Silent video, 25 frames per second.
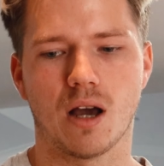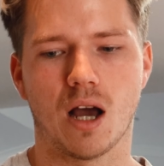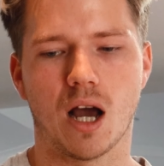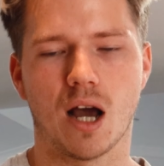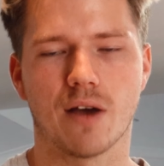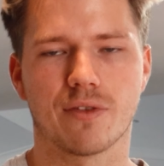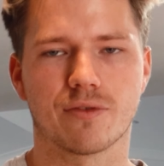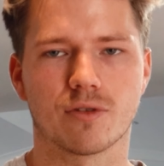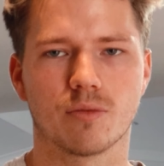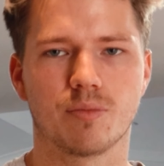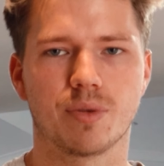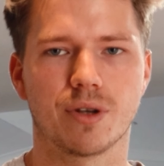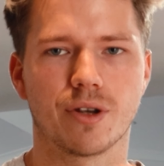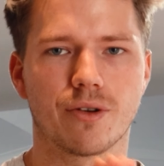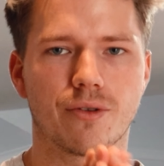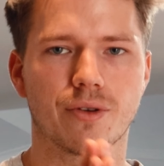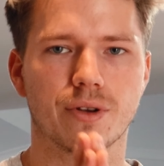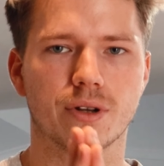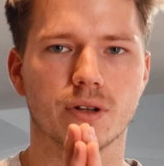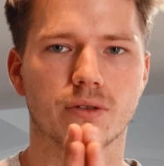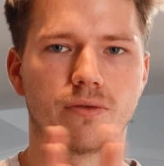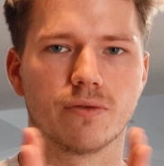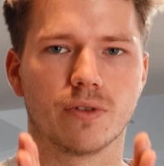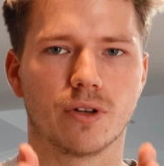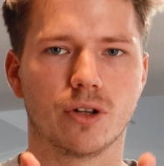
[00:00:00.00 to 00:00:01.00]
after a
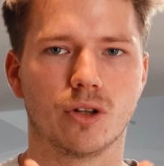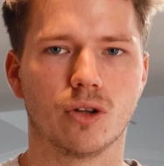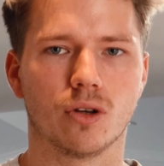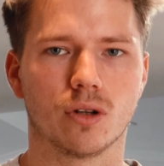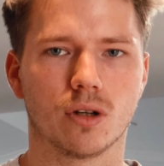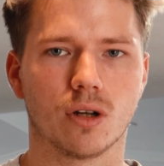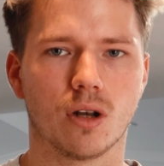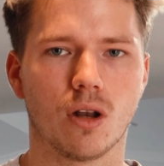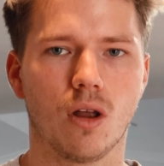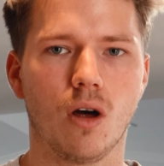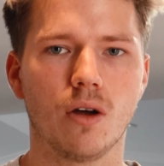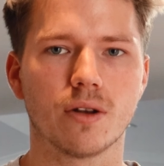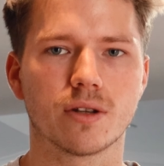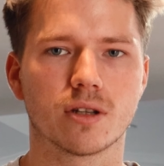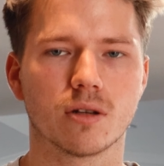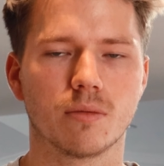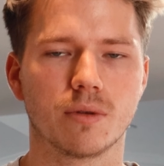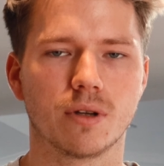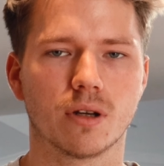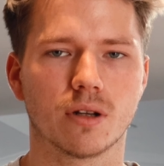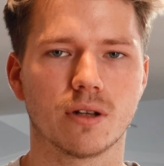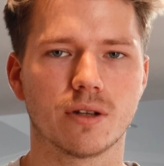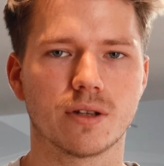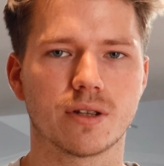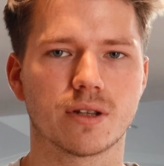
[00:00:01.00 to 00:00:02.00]
period of not a lot, to
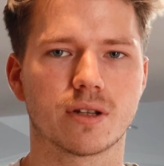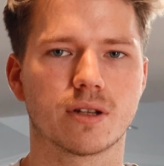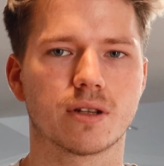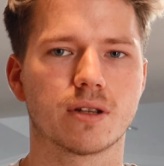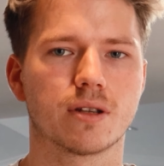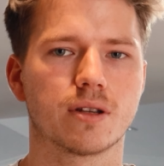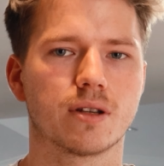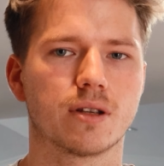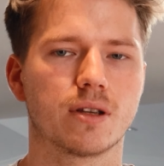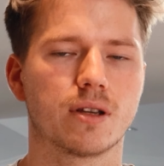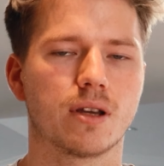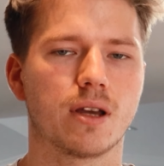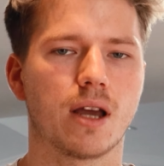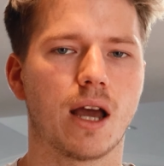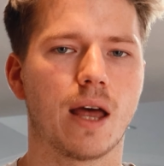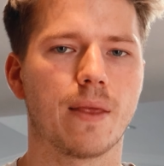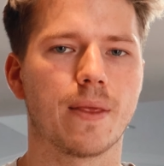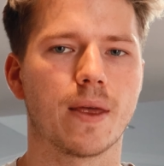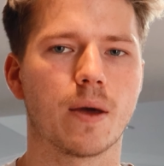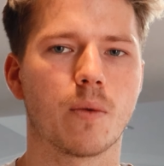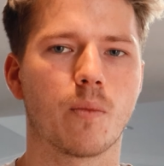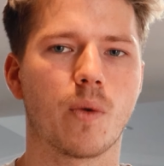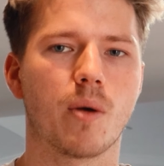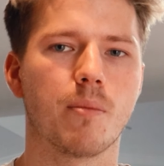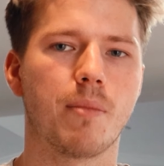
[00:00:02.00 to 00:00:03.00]
be honest, and
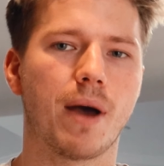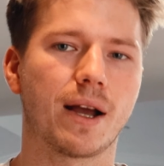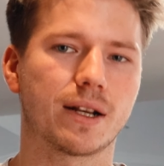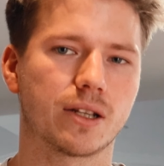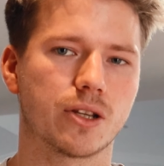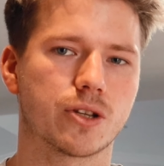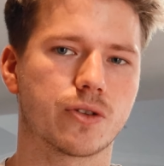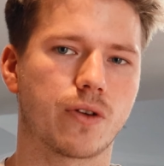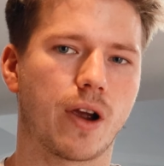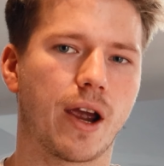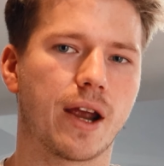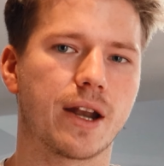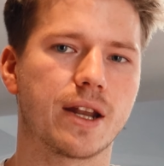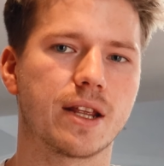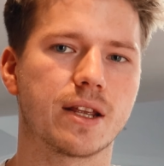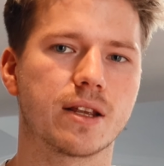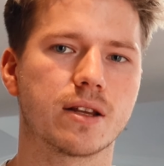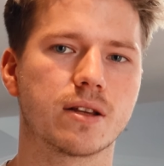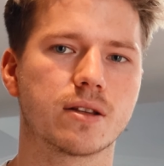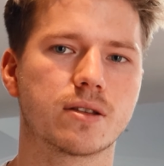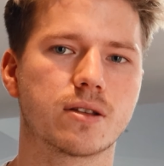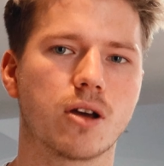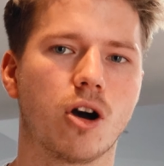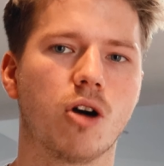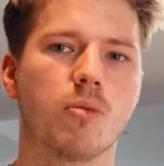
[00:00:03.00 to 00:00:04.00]
then went back to
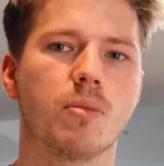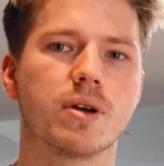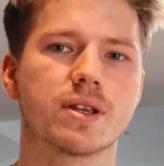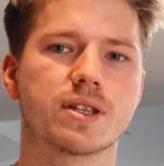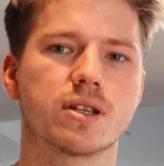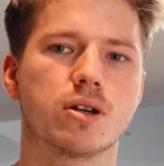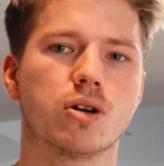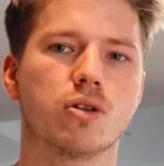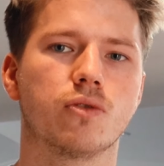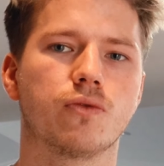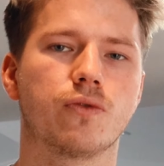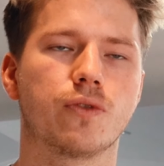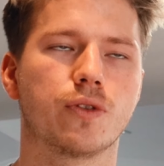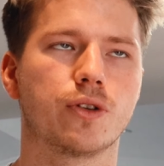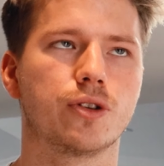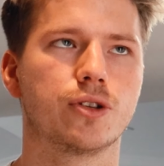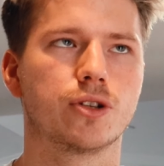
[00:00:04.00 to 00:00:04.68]
training, told myself,